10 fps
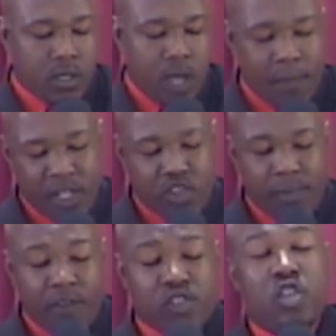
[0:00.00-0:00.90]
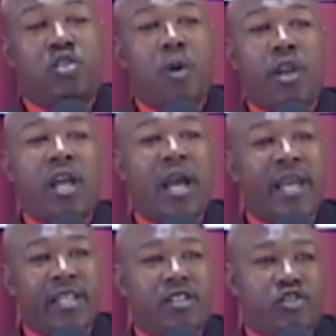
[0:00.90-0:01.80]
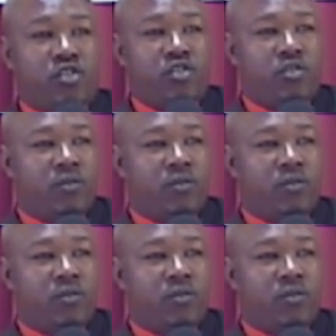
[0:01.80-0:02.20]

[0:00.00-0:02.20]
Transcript: i mean some of us this morning are haters